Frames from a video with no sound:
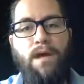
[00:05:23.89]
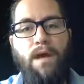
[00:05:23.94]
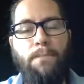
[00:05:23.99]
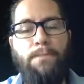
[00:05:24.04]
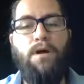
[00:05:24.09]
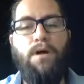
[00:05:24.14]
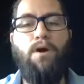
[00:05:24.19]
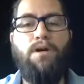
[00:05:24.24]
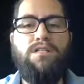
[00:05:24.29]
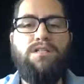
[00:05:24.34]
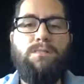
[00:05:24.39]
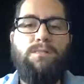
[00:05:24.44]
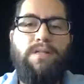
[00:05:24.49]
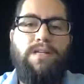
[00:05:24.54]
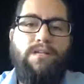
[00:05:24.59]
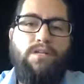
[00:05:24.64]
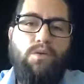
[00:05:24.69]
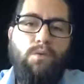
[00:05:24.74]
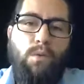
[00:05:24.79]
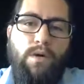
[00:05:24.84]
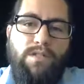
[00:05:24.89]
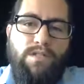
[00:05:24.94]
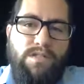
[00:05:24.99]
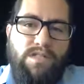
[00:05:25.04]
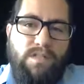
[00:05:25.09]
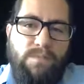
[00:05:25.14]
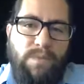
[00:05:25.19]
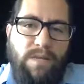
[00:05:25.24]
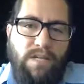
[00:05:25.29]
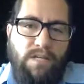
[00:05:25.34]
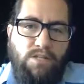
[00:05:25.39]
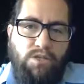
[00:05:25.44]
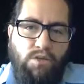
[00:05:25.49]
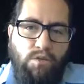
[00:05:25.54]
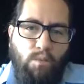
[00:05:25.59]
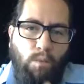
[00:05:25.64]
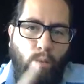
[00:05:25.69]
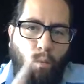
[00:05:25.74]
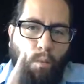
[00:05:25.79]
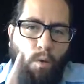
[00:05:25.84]
but ultimately you want to speak
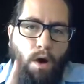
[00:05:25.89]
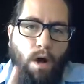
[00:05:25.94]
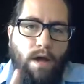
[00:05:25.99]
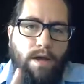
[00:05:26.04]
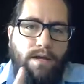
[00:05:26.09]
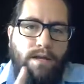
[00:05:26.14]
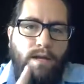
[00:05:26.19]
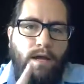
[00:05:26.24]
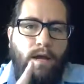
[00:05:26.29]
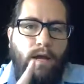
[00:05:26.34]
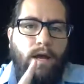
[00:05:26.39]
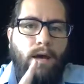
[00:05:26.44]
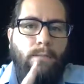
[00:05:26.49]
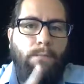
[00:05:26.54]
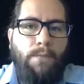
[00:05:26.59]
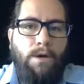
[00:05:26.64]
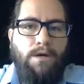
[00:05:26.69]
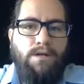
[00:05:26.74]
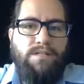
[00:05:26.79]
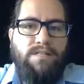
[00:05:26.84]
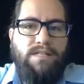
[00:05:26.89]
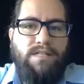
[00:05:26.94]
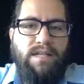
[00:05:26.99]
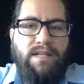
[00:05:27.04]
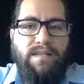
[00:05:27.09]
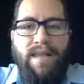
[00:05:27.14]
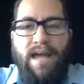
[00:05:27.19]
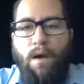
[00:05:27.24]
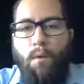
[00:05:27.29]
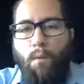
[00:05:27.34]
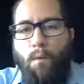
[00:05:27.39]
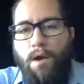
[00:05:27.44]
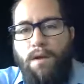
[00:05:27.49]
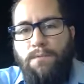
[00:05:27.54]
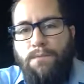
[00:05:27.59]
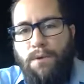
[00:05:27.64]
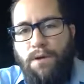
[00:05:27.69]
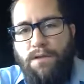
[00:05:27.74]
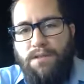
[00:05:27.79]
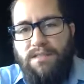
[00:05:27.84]
to one person, and that
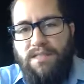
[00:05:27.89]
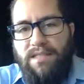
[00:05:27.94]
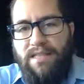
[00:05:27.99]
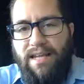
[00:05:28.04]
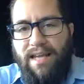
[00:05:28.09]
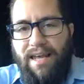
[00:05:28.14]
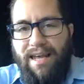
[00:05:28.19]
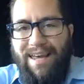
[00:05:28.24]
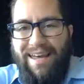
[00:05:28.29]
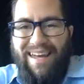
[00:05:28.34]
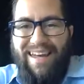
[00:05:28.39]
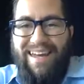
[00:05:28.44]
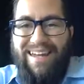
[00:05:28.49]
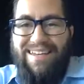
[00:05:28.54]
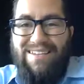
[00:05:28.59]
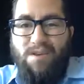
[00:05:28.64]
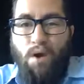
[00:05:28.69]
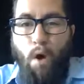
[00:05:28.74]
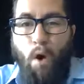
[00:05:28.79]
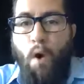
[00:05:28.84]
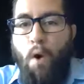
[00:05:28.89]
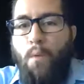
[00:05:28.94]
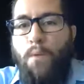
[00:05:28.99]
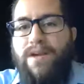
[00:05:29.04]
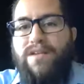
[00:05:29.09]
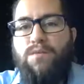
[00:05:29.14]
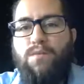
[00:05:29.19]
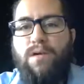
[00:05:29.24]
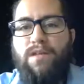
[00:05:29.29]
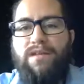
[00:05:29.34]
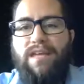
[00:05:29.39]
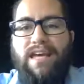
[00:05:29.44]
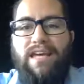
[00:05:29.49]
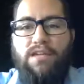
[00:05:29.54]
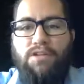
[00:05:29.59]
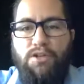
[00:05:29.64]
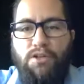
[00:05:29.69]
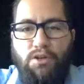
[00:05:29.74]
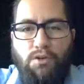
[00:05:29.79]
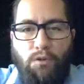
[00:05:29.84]
one person is always with a
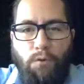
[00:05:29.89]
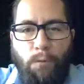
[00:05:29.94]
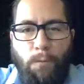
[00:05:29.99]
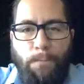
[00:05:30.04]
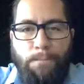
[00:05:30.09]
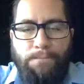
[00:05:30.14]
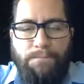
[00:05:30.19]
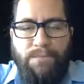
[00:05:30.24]
you.